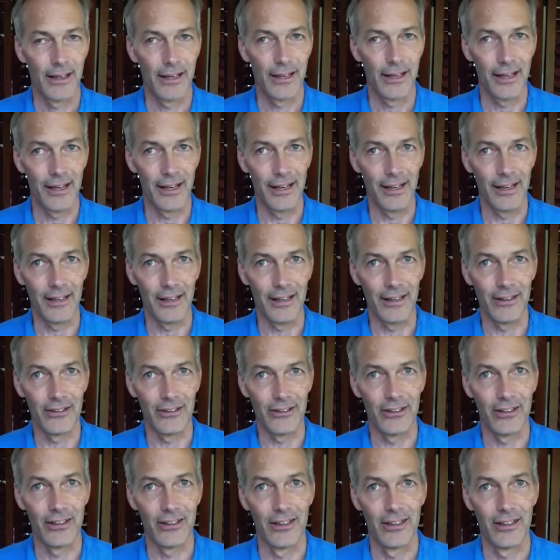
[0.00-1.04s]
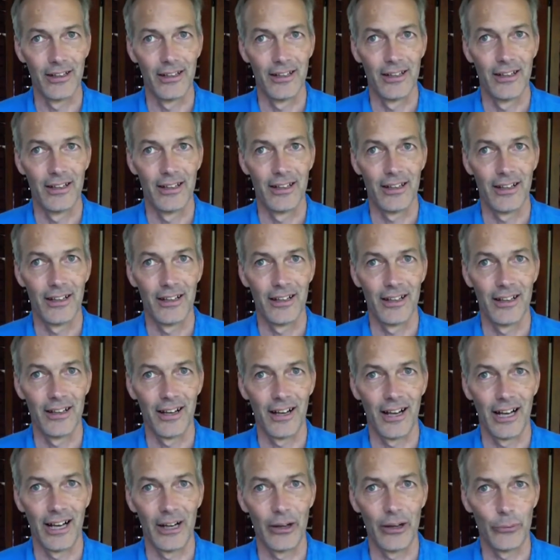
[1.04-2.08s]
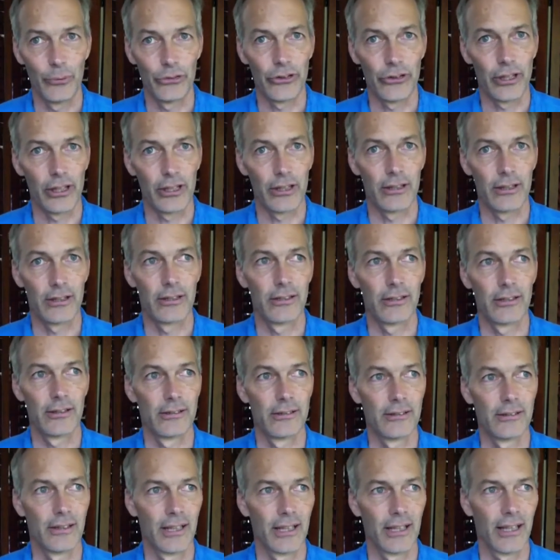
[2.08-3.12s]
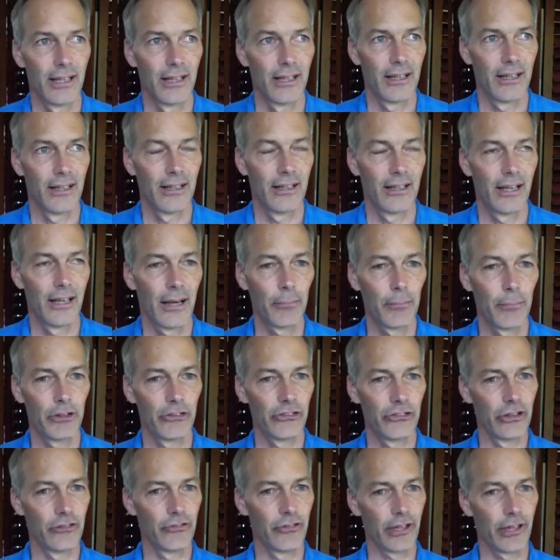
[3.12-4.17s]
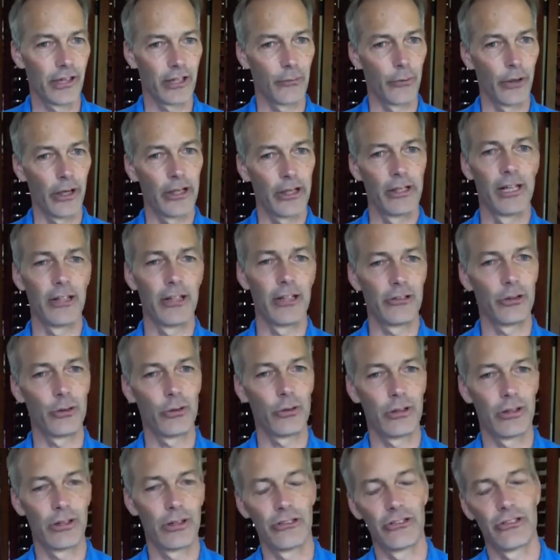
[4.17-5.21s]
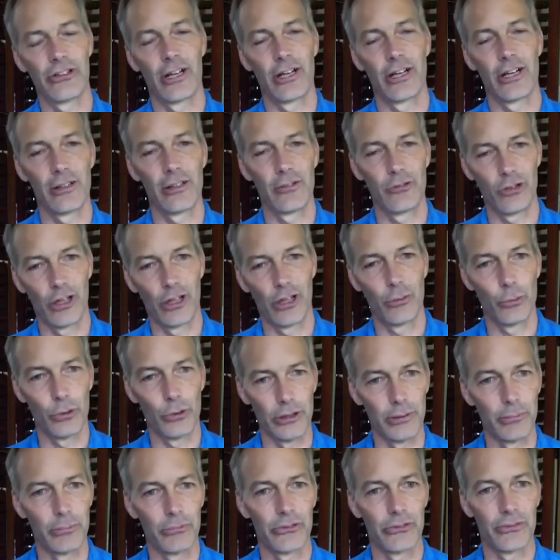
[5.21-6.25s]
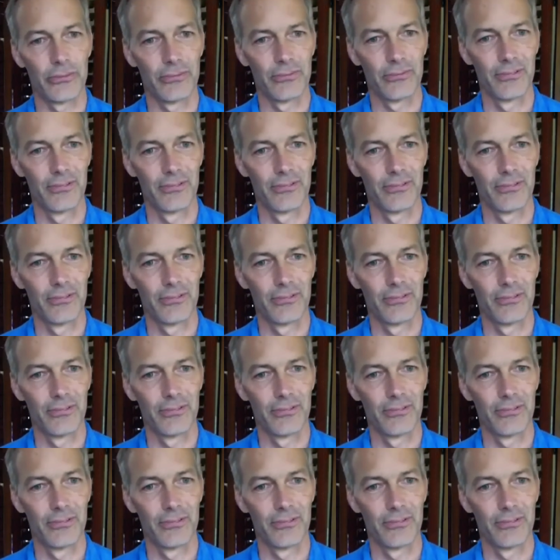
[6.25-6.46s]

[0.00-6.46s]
And I was like, I'm going to see if I can write an etude in the style of John Williams,